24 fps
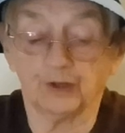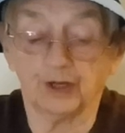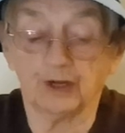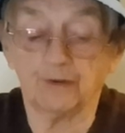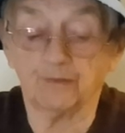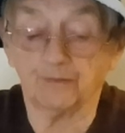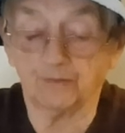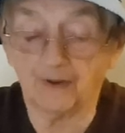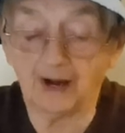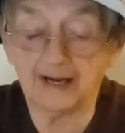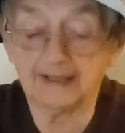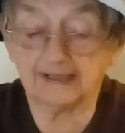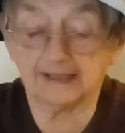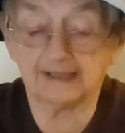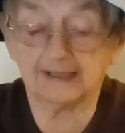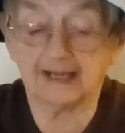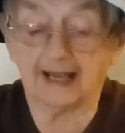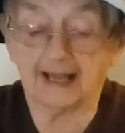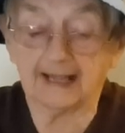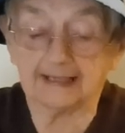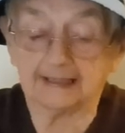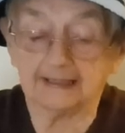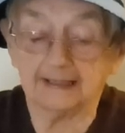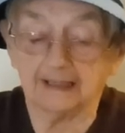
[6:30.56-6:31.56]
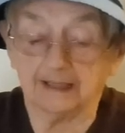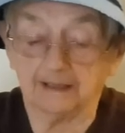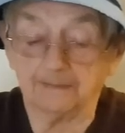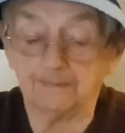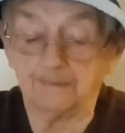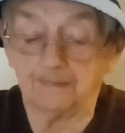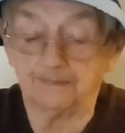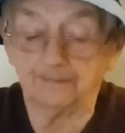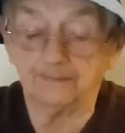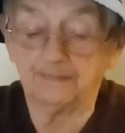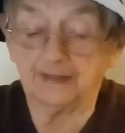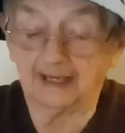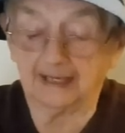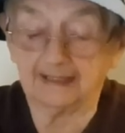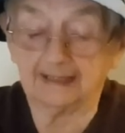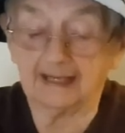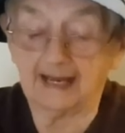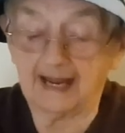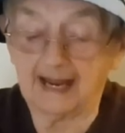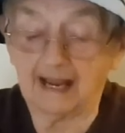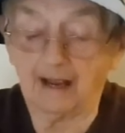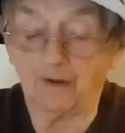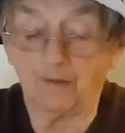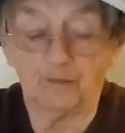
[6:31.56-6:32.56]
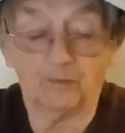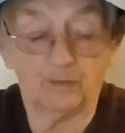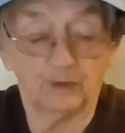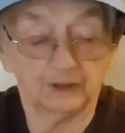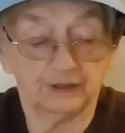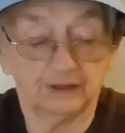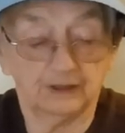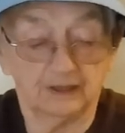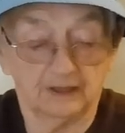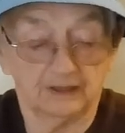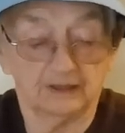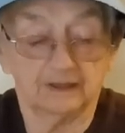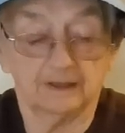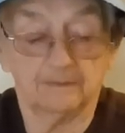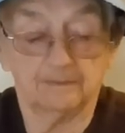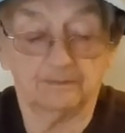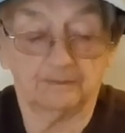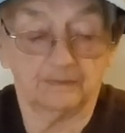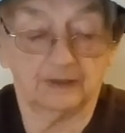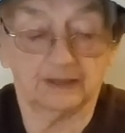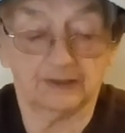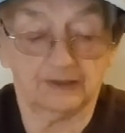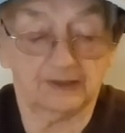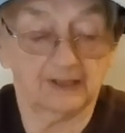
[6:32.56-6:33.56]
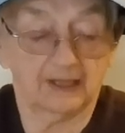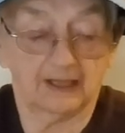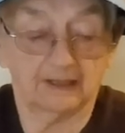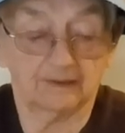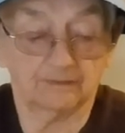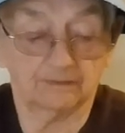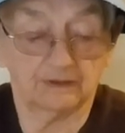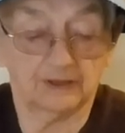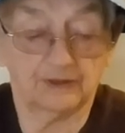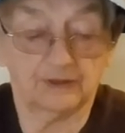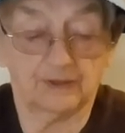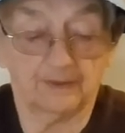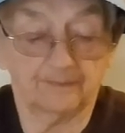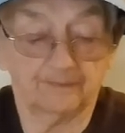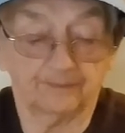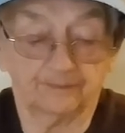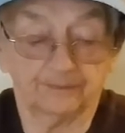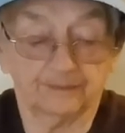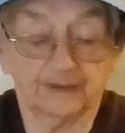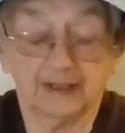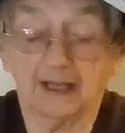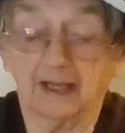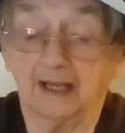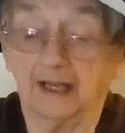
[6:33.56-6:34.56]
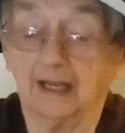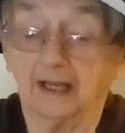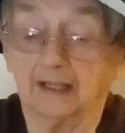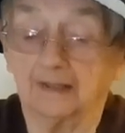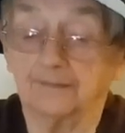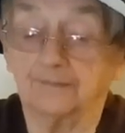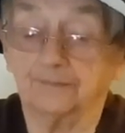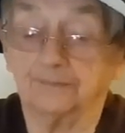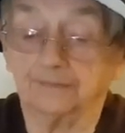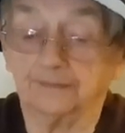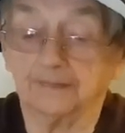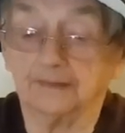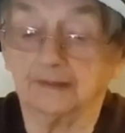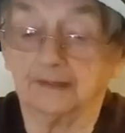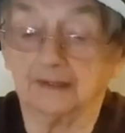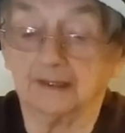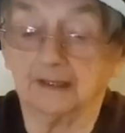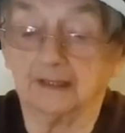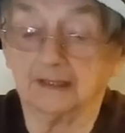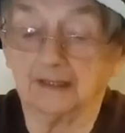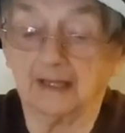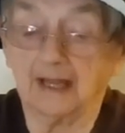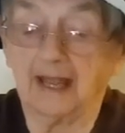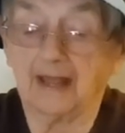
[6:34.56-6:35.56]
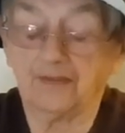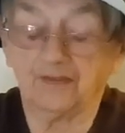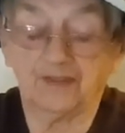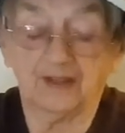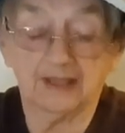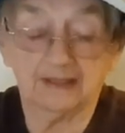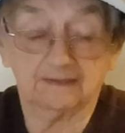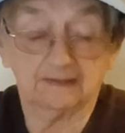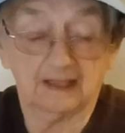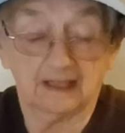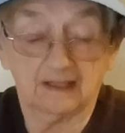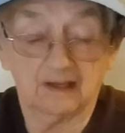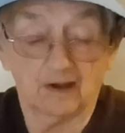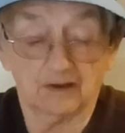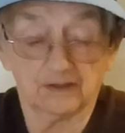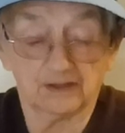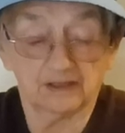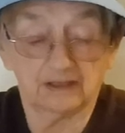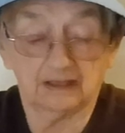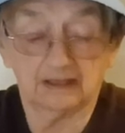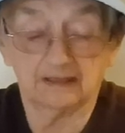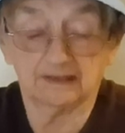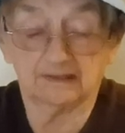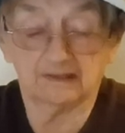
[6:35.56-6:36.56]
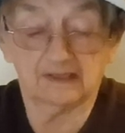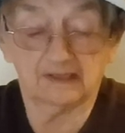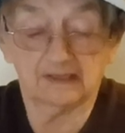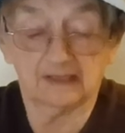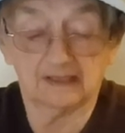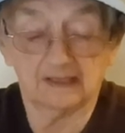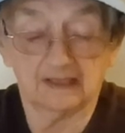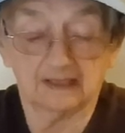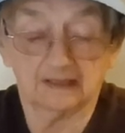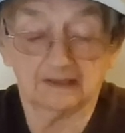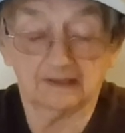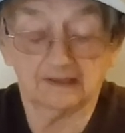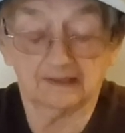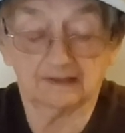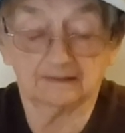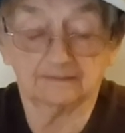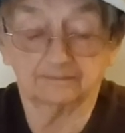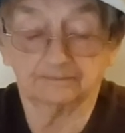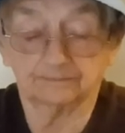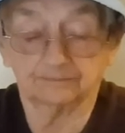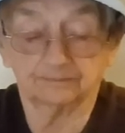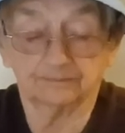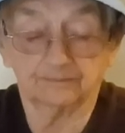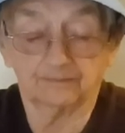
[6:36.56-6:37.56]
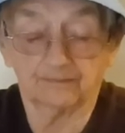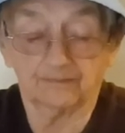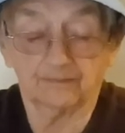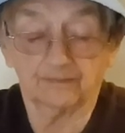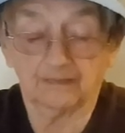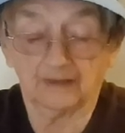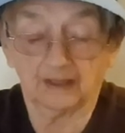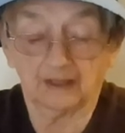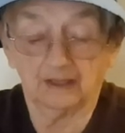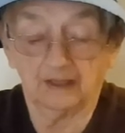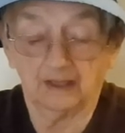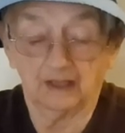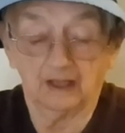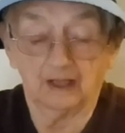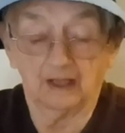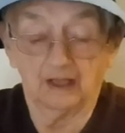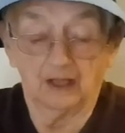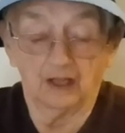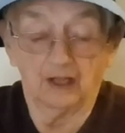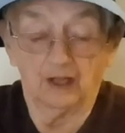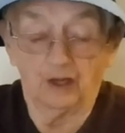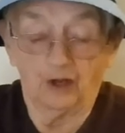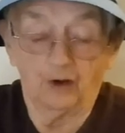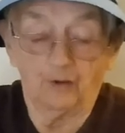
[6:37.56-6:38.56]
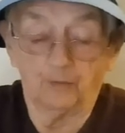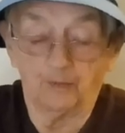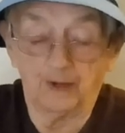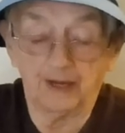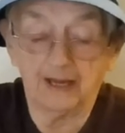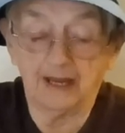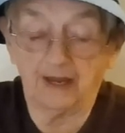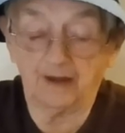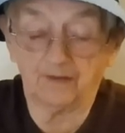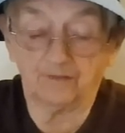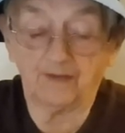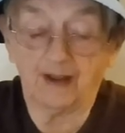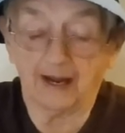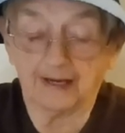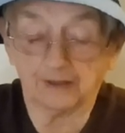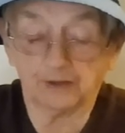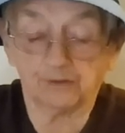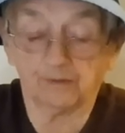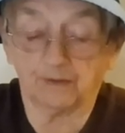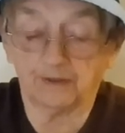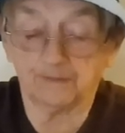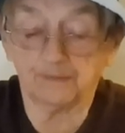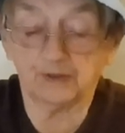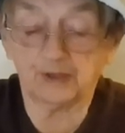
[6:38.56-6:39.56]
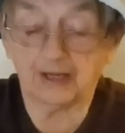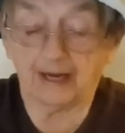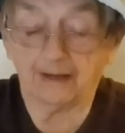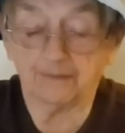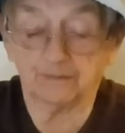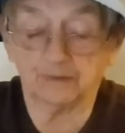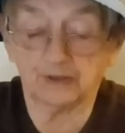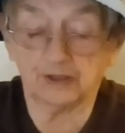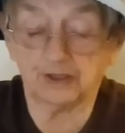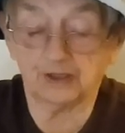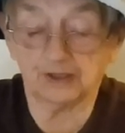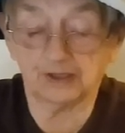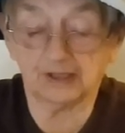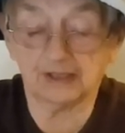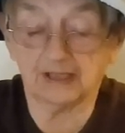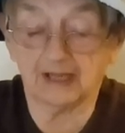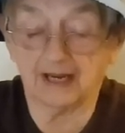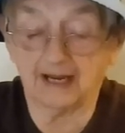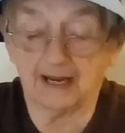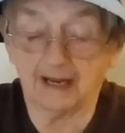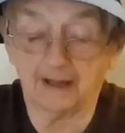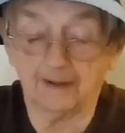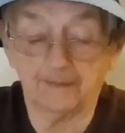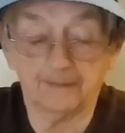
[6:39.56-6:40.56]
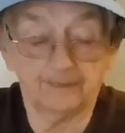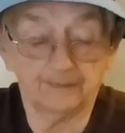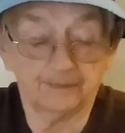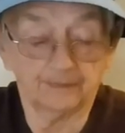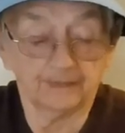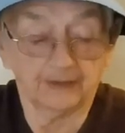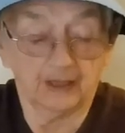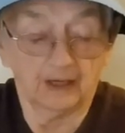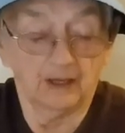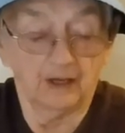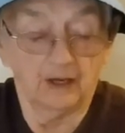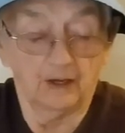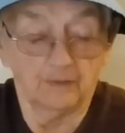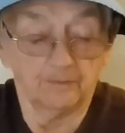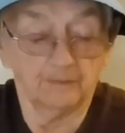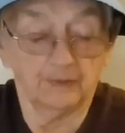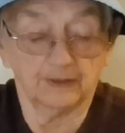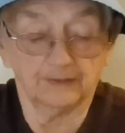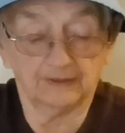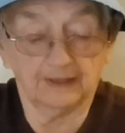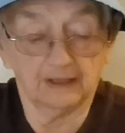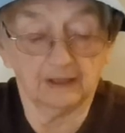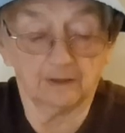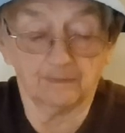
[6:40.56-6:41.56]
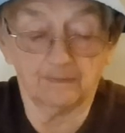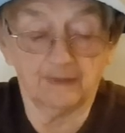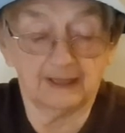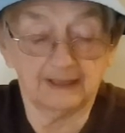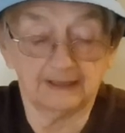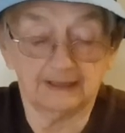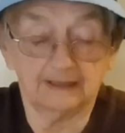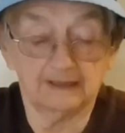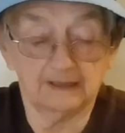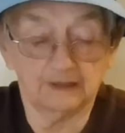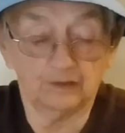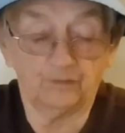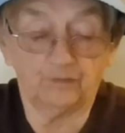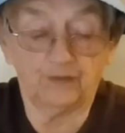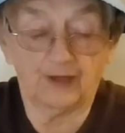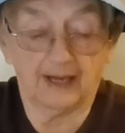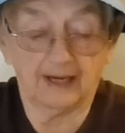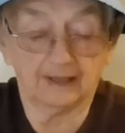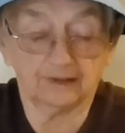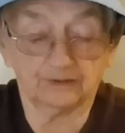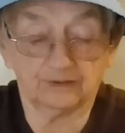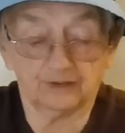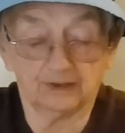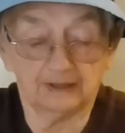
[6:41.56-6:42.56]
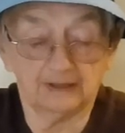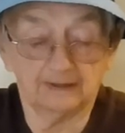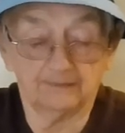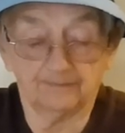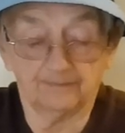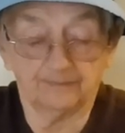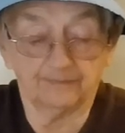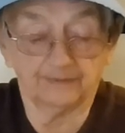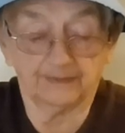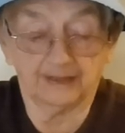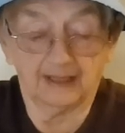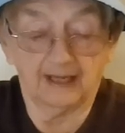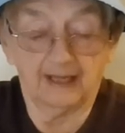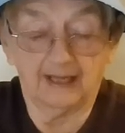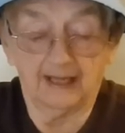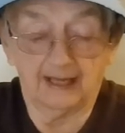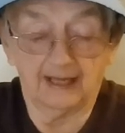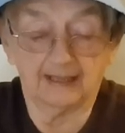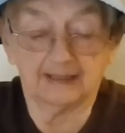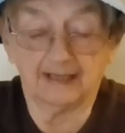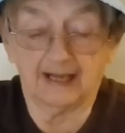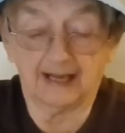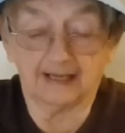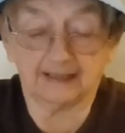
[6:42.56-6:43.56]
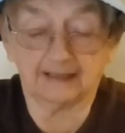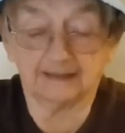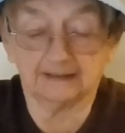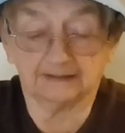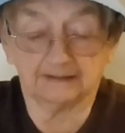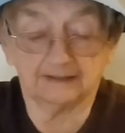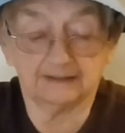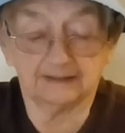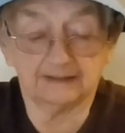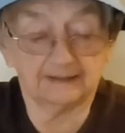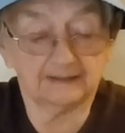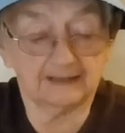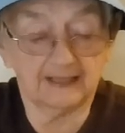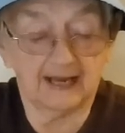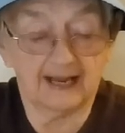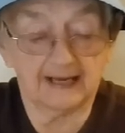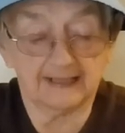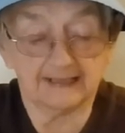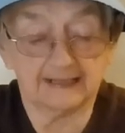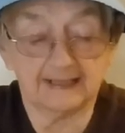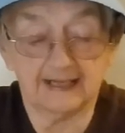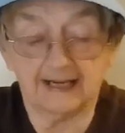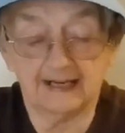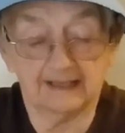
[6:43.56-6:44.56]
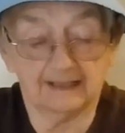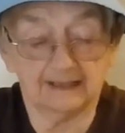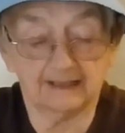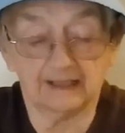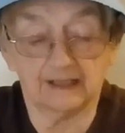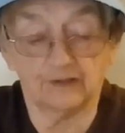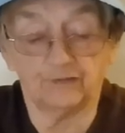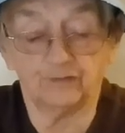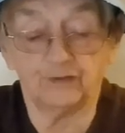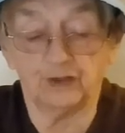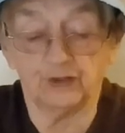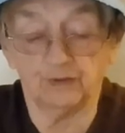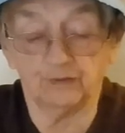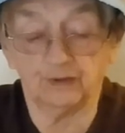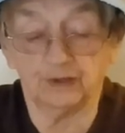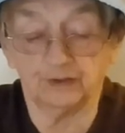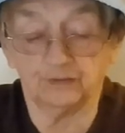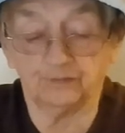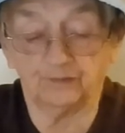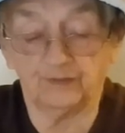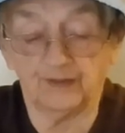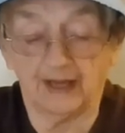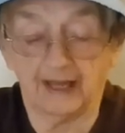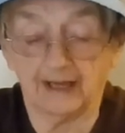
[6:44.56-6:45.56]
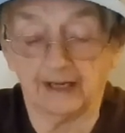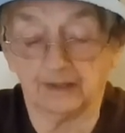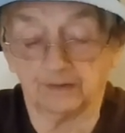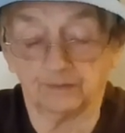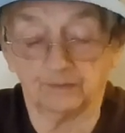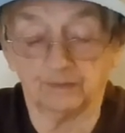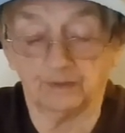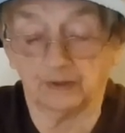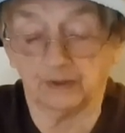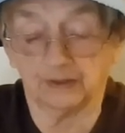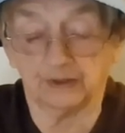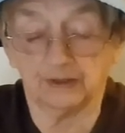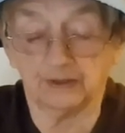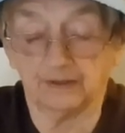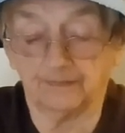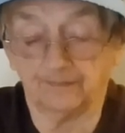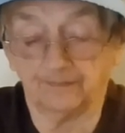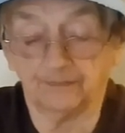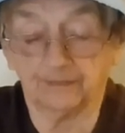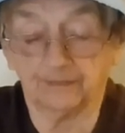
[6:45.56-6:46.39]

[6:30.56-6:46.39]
right side up, and out would come a sandwich. I think they cost 10 cents. We have ice cream sandwiches now, but they're made in the factory, and I doubt if you could find one